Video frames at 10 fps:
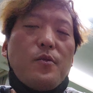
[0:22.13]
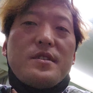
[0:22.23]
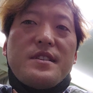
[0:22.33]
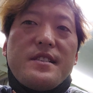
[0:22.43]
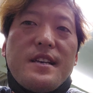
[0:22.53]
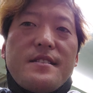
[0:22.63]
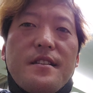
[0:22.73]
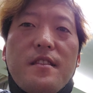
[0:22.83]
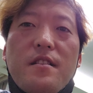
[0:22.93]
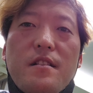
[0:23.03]
whereas this has
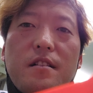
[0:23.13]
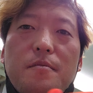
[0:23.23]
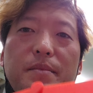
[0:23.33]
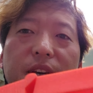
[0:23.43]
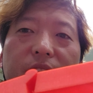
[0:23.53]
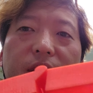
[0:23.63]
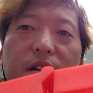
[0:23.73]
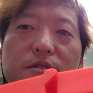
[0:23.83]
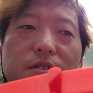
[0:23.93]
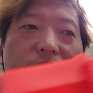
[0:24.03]
a long pin that
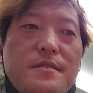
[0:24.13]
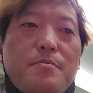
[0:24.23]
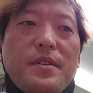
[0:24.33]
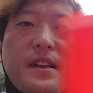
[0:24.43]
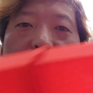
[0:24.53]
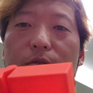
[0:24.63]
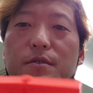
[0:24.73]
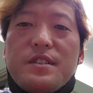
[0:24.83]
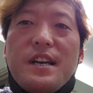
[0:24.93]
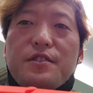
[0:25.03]
also has to print out,
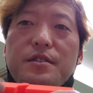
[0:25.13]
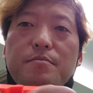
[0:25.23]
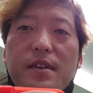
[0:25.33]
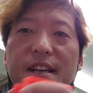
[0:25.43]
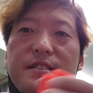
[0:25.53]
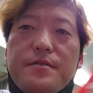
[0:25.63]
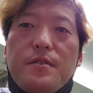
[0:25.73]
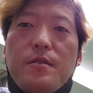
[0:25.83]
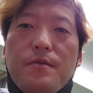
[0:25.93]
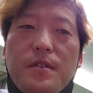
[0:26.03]
which actually breaks
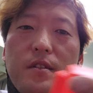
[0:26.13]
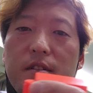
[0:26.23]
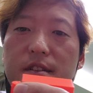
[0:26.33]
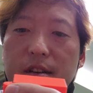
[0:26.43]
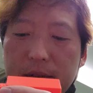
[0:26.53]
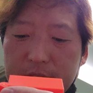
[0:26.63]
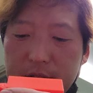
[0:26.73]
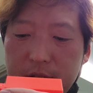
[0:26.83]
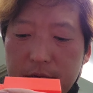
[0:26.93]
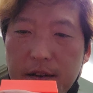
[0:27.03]
over a long time and it
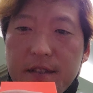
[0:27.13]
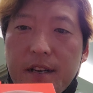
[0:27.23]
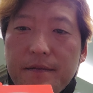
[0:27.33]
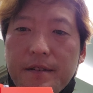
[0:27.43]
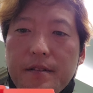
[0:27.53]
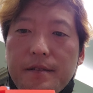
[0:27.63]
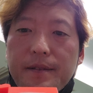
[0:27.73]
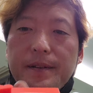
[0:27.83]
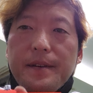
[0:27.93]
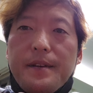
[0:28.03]
still works after.
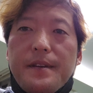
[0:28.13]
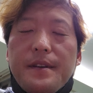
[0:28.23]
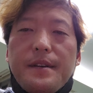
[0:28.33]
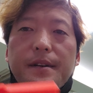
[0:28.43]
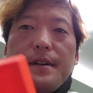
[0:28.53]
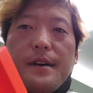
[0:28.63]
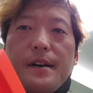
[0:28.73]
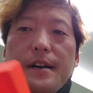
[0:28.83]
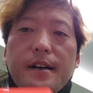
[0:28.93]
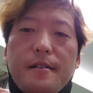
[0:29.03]

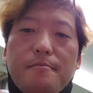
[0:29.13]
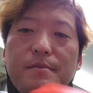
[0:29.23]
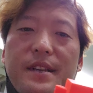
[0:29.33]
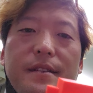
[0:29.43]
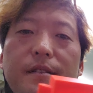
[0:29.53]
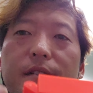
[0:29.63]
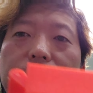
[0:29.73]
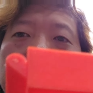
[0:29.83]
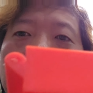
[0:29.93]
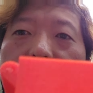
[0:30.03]
But
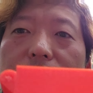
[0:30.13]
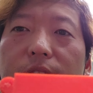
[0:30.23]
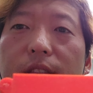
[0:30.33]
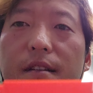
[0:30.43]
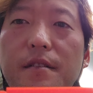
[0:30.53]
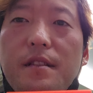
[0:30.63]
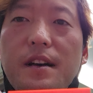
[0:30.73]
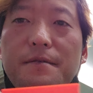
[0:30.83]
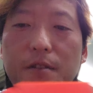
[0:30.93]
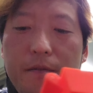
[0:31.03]
you see the little
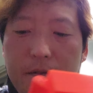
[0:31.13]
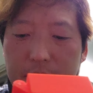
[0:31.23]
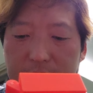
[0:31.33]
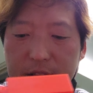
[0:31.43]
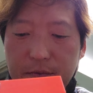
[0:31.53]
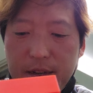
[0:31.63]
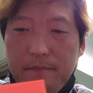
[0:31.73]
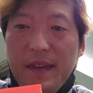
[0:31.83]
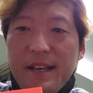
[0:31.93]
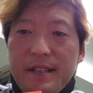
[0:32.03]
leftover is
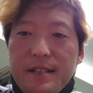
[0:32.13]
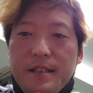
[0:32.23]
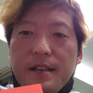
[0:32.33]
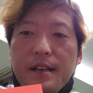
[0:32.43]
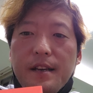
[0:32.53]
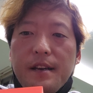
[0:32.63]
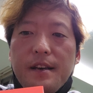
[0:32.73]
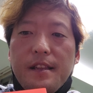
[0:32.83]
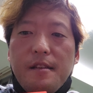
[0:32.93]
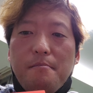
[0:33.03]
what makes
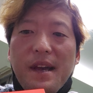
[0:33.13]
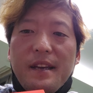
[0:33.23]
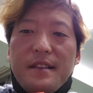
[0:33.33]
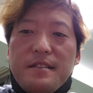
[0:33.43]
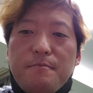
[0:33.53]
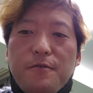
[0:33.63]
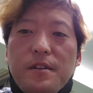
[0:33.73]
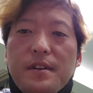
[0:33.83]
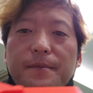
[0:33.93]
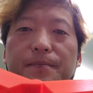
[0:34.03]
the mechanism
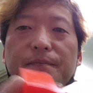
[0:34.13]
work.